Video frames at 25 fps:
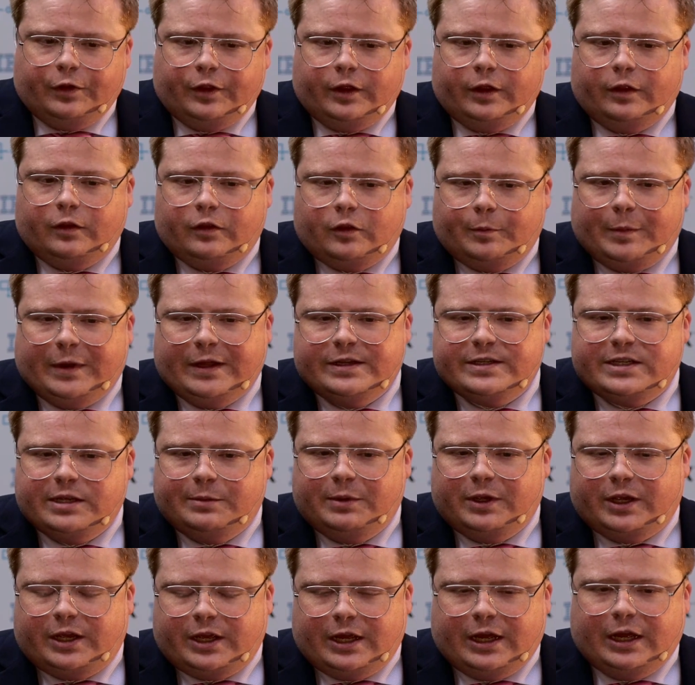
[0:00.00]
that the
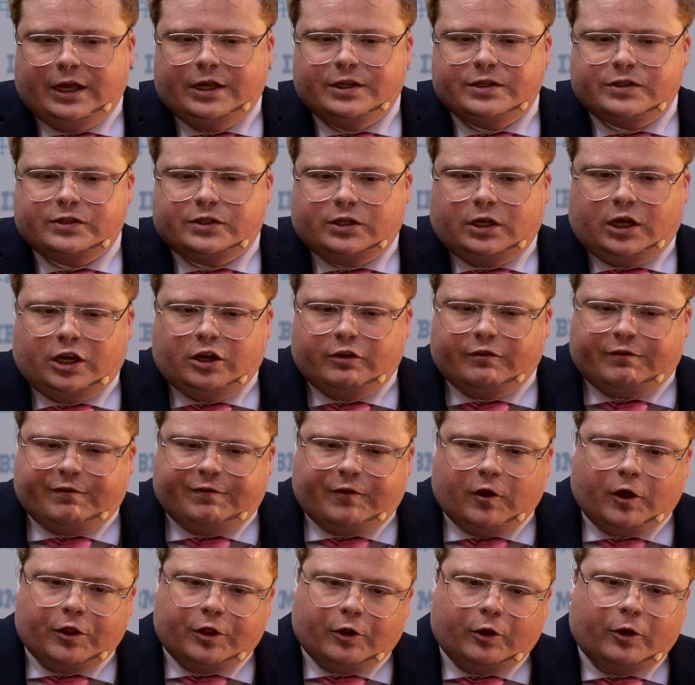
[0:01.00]
pandemic has kind of
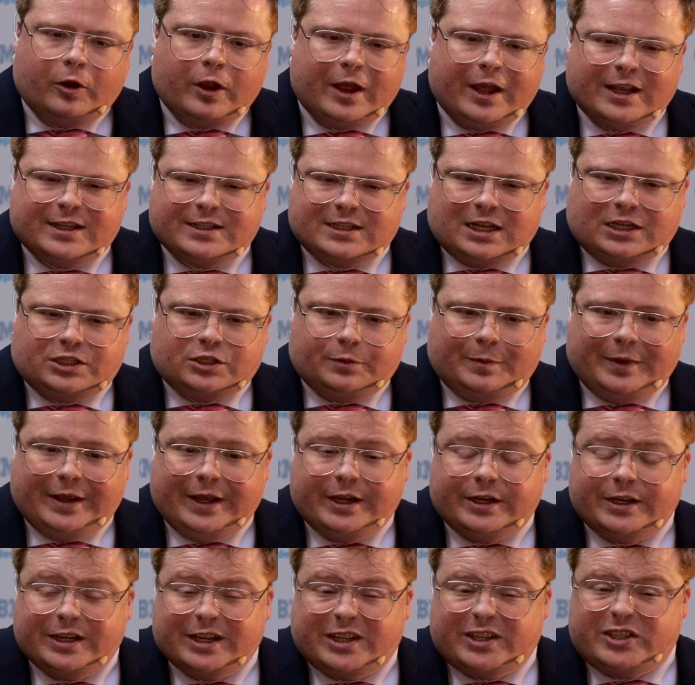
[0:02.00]
further
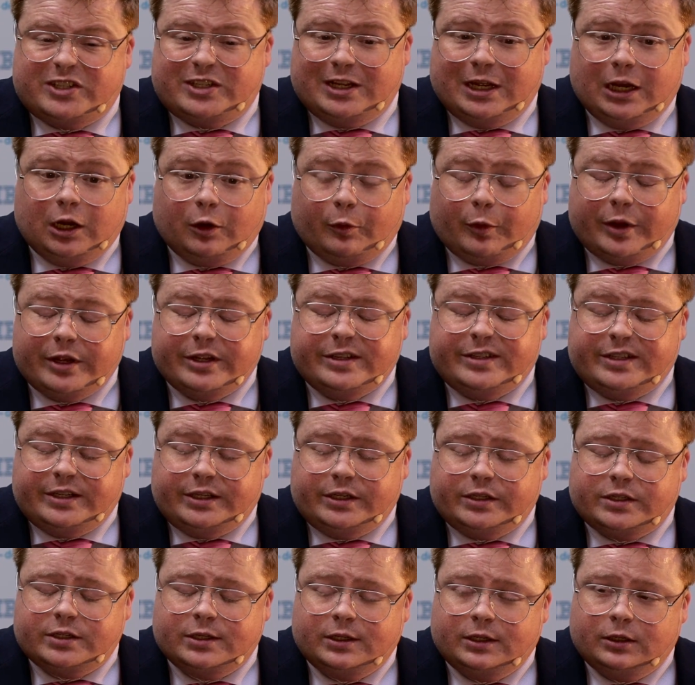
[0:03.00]
exacerbated and
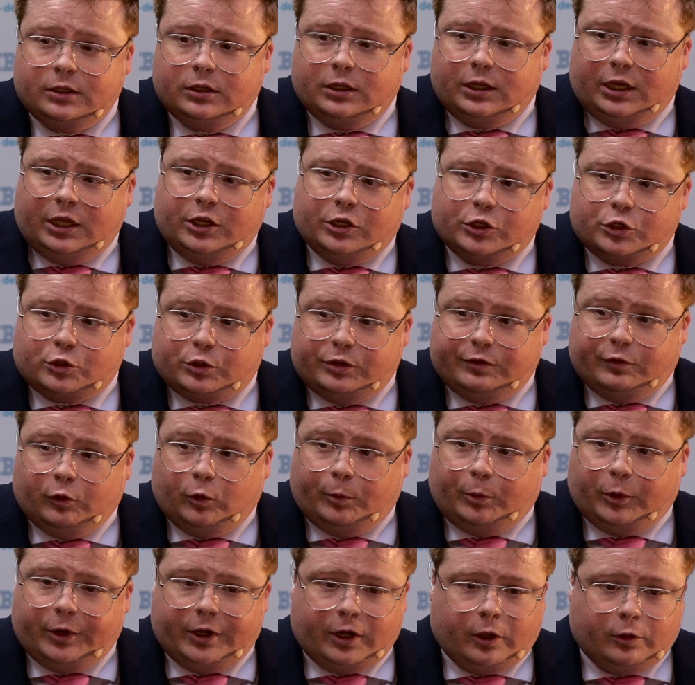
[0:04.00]
accelerated industry
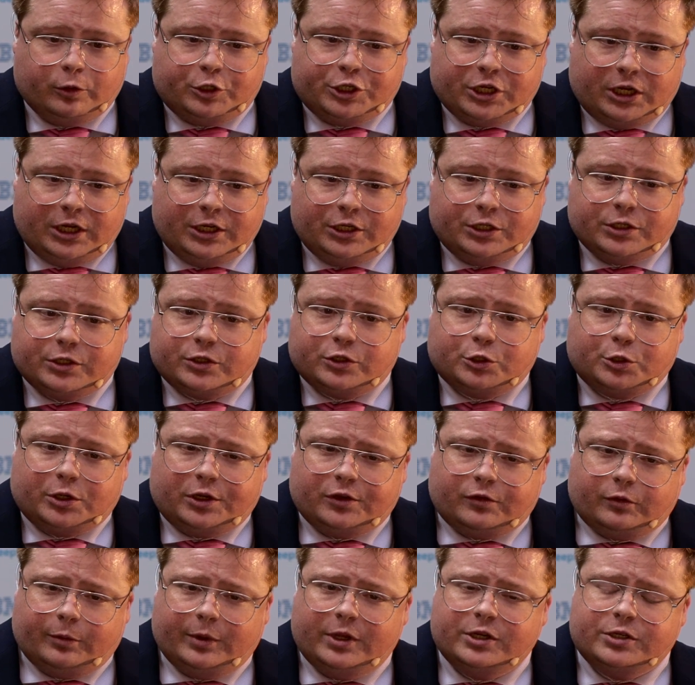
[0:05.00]
4.0 changes and
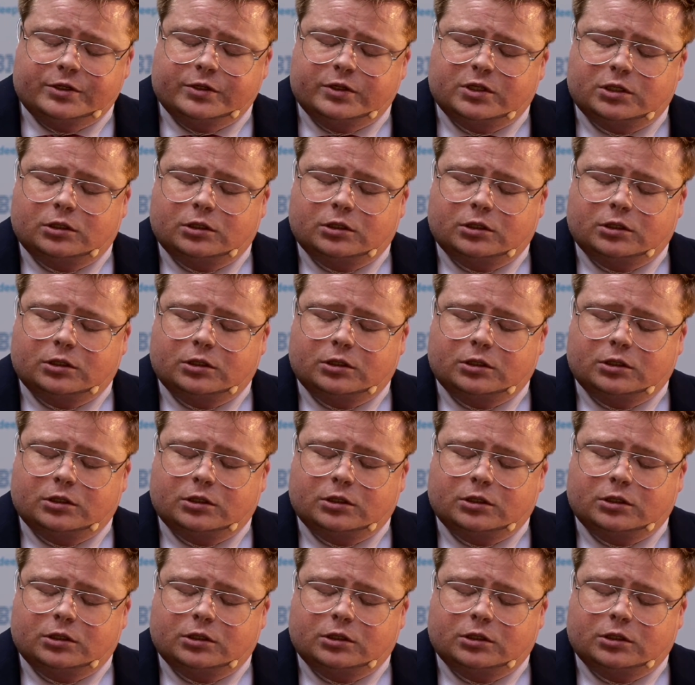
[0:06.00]
transformations